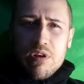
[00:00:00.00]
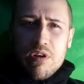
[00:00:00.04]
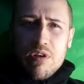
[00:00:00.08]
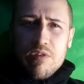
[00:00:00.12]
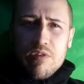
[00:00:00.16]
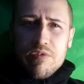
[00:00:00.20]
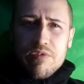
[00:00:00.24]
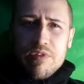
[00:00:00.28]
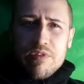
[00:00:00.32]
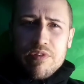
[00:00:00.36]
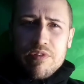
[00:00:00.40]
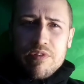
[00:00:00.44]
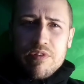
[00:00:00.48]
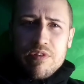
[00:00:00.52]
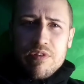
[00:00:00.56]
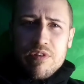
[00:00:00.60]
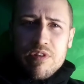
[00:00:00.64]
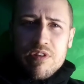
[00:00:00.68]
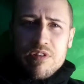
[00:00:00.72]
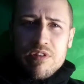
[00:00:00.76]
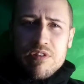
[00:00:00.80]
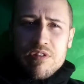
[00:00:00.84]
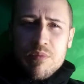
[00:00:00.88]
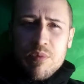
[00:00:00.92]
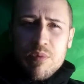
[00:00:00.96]
it off
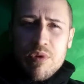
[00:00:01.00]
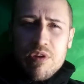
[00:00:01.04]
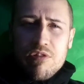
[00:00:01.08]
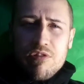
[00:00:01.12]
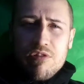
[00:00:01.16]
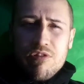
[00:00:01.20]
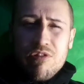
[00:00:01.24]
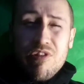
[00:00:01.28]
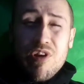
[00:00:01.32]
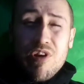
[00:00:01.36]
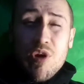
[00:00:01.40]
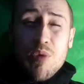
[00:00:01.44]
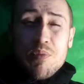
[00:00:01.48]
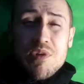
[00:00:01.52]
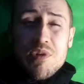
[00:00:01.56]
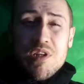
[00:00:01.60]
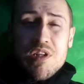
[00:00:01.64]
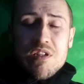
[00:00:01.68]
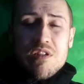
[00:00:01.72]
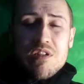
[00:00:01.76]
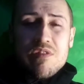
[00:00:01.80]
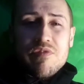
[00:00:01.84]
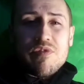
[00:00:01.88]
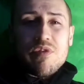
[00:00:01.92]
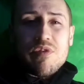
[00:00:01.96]
to be
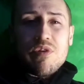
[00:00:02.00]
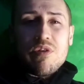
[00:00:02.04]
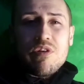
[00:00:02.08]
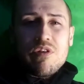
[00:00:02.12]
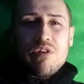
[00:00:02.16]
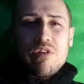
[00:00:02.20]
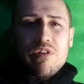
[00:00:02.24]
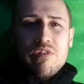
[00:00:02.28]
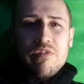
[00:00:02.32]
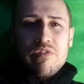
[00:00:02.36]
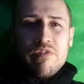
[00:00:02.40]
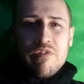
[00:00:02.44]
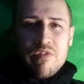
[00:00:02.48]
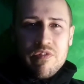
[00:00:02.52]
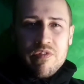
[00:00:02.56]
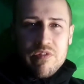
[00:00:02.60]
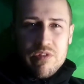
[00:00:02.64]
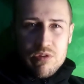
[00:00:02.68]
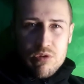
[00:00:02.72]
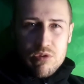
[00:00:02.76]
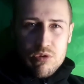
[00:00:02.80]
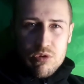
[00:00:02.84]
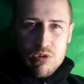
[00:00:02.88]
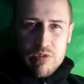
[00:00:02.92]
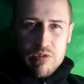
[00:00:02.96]
re-updated for
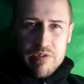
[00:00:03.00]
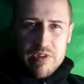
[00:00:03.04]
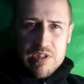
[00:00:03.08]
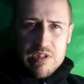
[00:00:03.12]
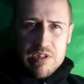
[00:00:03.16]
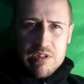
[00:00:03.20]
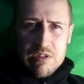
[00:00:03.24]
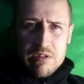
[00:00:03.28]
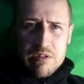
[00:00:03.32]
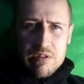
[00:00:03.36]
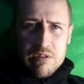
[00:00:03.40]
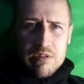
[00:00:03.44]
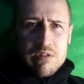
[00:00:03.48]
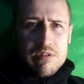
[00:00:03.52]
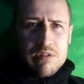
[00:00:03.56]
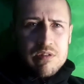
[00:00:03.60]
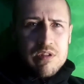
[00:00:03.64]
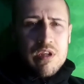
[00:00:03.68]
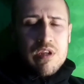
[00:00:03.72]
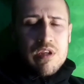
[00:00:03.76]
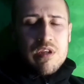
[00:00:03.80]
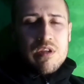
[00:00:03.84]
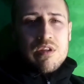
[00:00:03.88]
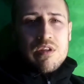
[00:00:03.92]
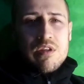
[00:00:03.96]
the COVID and
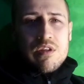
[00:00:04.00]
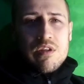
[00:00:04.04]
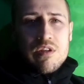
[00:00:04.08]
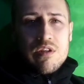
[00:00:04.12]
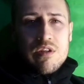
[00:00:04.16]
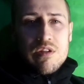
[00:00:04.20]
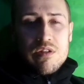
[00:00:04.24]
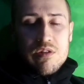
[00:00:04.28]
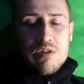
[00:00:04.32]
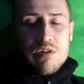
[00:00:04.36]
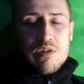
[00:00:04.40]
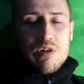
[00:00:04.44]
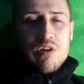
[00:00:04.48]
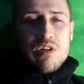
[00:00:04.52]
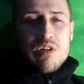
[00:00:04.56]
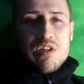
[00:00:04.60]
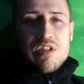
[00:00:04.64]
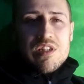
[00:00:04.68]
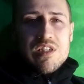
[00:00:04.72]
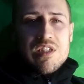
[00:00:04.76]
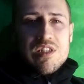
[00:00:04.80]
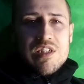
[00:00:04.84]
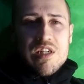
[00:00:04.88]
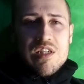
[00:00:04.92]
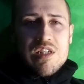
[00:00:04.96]
zoonotic
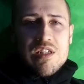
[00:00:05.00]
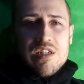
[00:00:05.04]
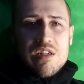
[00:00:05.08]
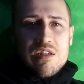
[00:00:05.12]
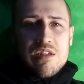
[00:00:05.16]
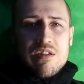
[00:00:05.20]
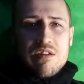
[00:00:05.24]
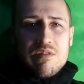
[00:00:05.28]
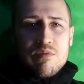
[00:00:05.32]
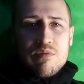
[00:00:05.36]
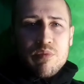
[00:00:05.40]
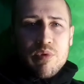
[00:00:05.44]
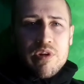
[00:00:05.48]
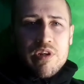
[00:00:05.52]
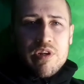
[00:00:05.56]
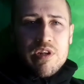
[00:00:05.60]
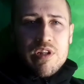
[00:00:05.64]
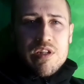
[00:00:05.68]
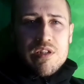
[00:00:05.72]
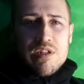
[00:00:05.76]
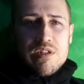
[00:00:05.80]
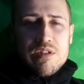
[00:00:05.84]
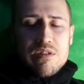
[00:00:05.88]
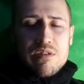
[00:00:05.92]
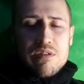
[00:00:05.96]
diseases is what it
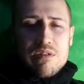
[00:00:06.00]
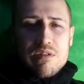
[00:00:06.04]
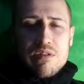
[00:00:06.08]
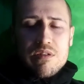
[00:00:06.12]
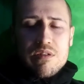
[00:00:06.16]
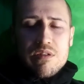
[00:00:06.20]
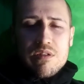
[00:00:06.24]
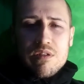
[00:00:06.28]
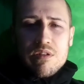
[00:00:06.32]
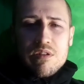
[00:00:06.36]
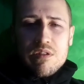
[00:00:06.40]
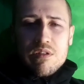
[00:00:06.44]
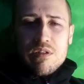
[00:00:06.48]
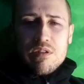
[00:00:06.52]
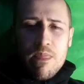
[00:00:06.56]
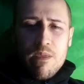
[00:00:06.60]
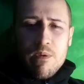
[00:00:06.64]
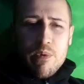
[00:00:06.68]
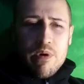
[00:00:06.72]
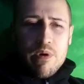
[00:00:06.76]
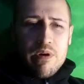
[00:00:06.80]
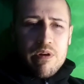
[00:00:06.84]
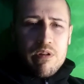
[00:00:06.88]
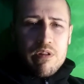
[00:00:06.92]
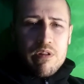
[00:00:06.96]
is.
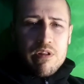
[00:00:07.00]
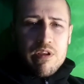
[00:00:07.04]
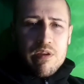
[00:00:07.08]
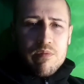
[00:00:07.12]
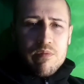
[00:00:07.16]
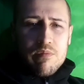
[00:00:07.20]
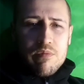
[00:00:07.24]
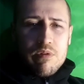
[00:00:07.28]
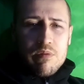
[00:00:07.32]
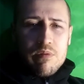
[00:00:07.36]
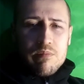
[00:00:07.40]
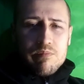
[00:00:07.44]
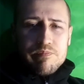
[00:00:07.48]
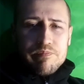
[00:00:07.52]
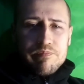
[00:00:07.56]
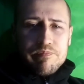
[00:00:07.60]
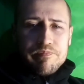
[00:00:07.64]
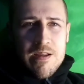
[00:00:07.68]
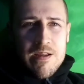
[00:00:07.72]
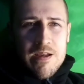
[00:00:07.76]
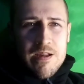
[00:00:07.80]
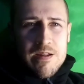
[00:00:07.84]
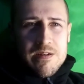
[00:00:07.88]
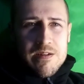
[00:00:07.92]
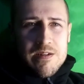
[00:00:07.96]
Where it all came from.
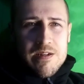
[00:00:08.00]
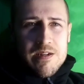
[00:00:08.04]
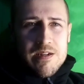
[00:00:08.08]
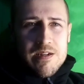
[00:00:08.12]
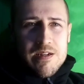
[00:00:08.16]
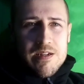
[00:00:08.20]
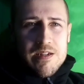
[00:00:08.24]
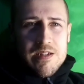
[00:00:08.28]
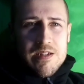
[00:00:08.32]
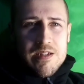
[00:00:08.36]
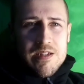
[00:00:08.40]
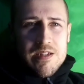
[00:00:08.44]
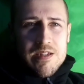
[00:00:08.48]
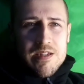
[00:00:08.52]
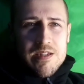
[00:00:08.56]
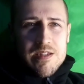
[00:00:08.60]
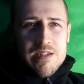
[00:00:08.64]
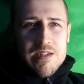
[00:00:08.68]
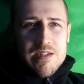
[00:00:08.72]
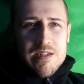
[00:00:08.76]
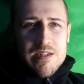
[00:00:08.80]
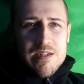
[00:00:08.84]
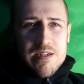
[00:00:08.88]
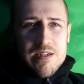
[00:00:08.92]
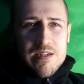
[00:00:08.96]
Nasty
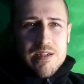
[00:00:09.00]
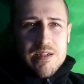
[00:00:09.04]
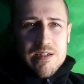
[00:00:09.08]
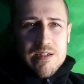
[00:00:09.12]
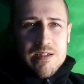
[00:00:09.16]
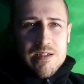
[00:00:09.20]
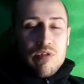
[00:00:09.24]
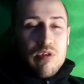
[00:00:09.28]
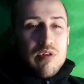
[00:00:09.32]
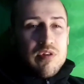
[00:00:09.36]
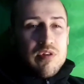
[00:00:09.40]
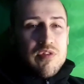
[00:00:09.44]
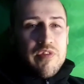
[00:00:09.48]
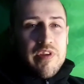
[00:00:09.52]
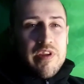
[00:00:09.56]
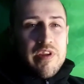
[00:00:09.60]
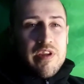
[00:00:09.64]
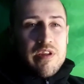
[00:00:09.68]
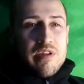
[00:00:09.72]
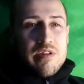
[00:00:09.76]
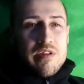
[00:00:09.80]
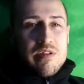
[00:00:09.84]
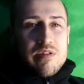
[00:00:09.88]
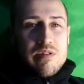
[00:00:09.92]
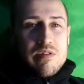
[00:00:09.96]
disease. Cross
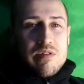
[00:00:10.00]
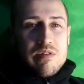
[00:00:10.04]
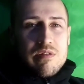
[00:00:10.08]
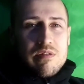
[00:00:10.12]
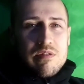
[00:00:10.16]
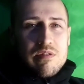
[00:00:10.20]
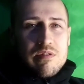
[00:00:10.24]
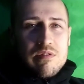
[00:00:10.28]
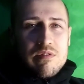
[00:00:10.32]
fingers.